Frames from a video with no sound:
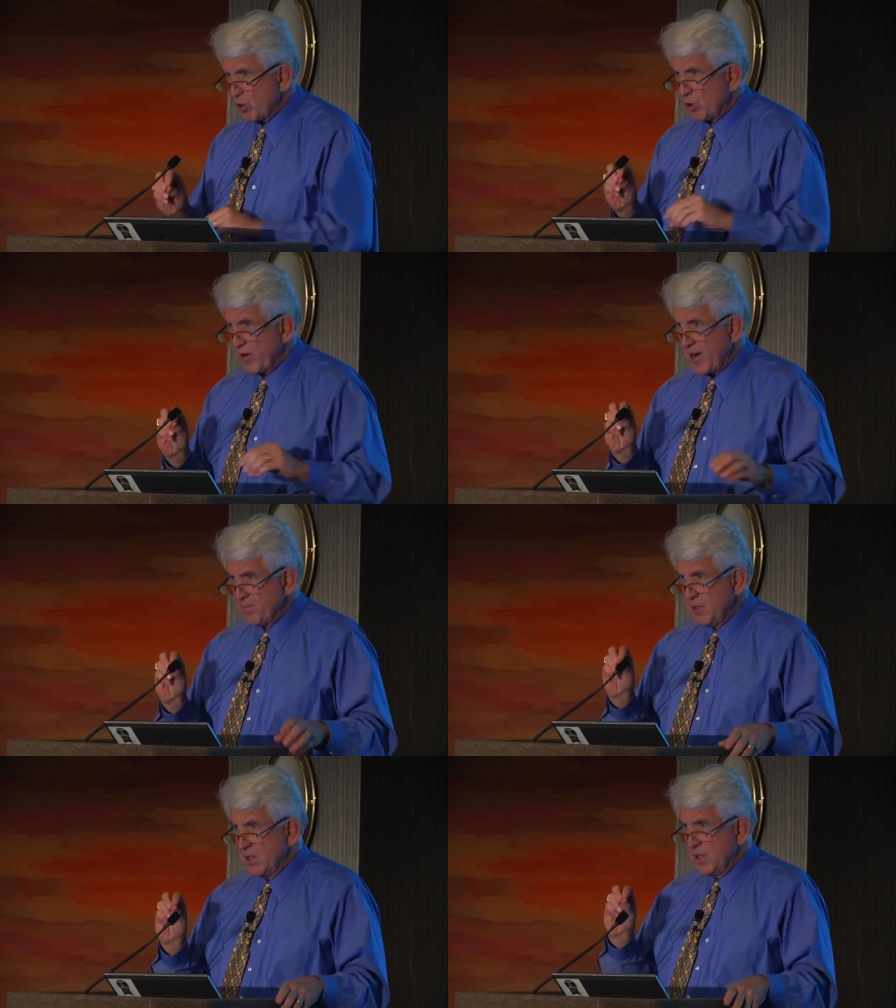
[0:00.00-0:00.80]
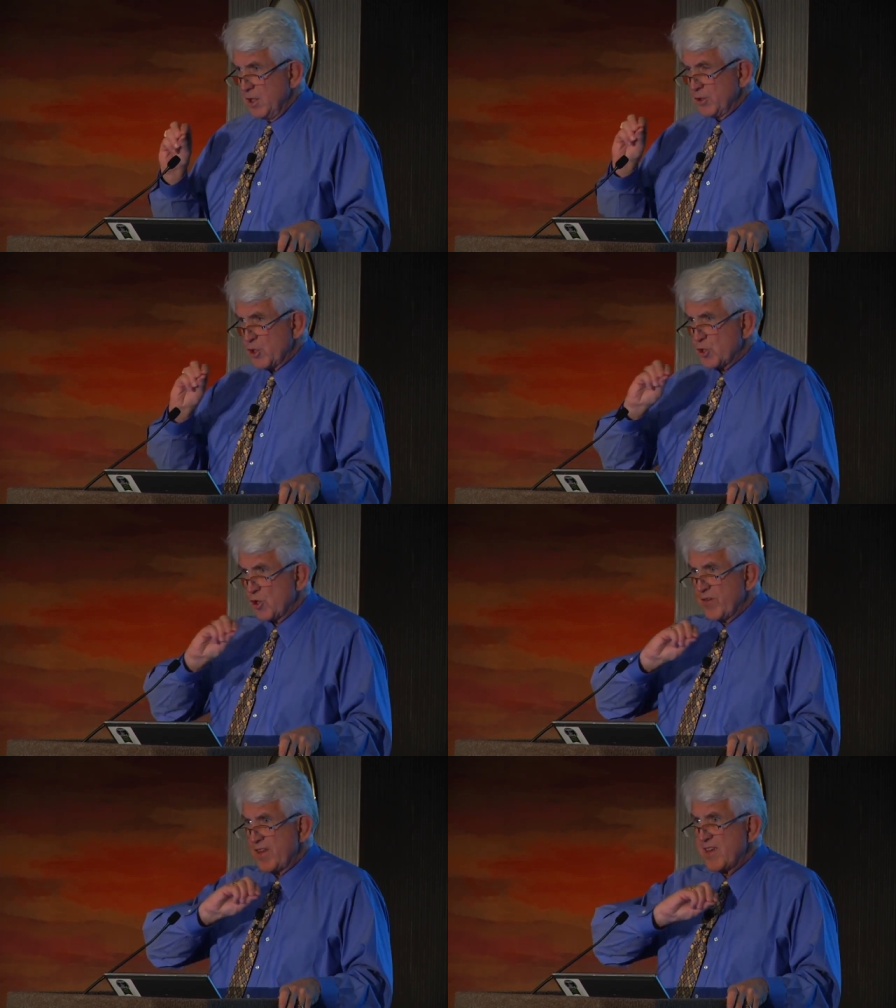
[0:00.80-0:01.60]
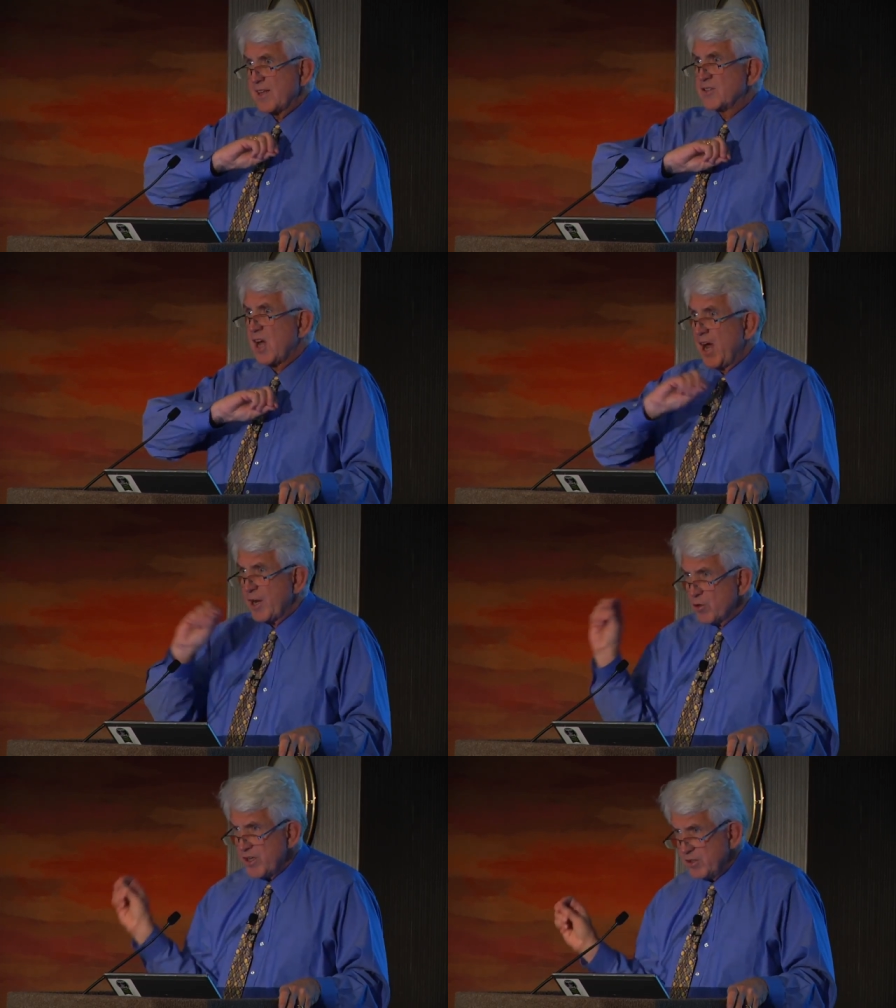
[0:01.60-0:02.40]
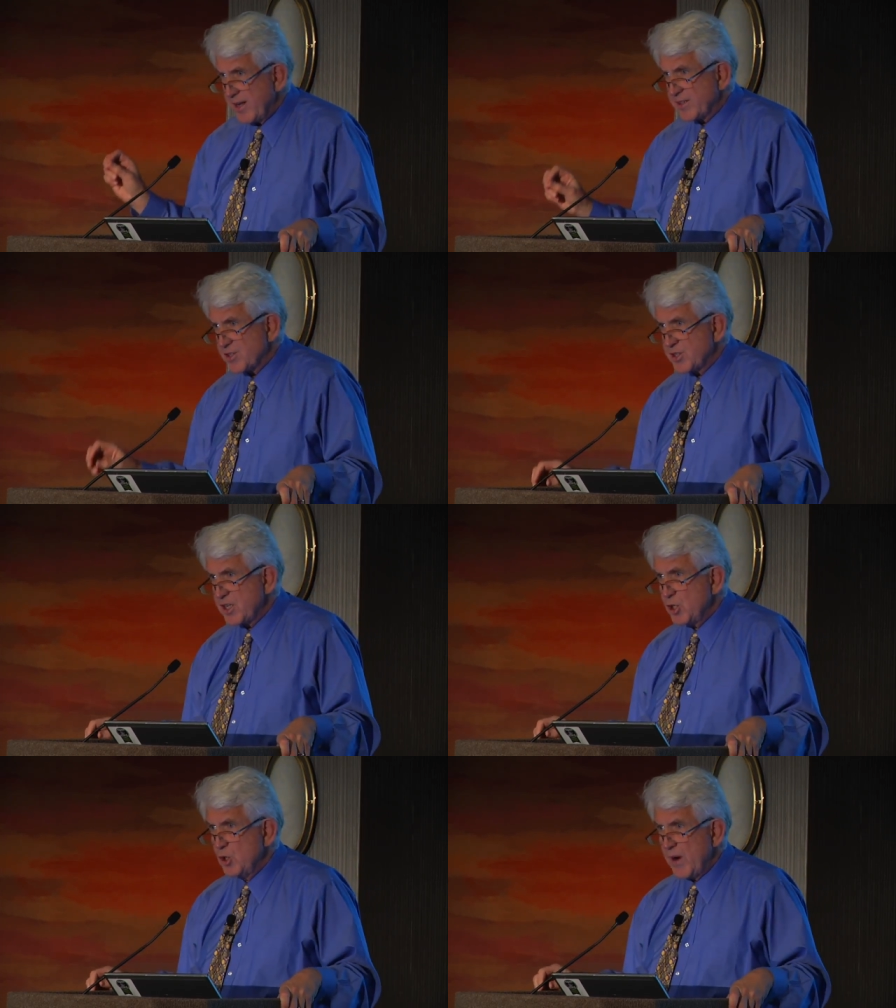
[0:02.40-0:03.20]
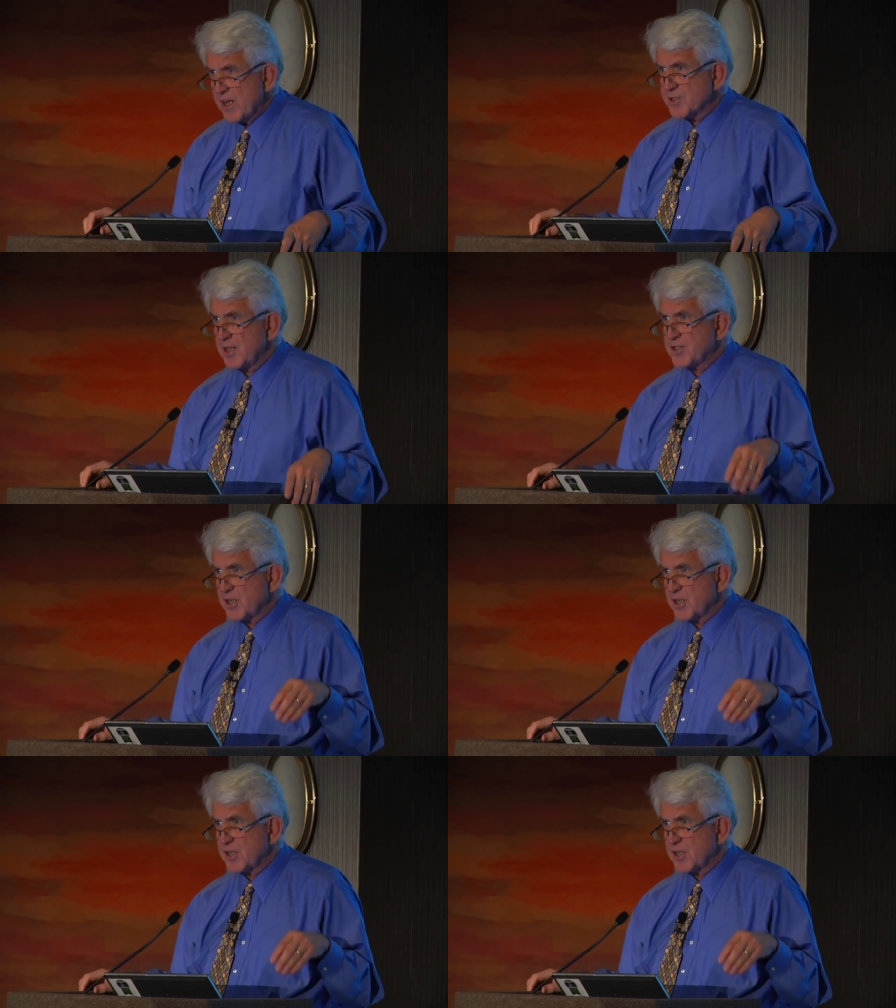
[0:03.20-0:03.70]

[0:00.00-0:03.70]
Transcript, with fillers: program to survey the entire internet to see who else had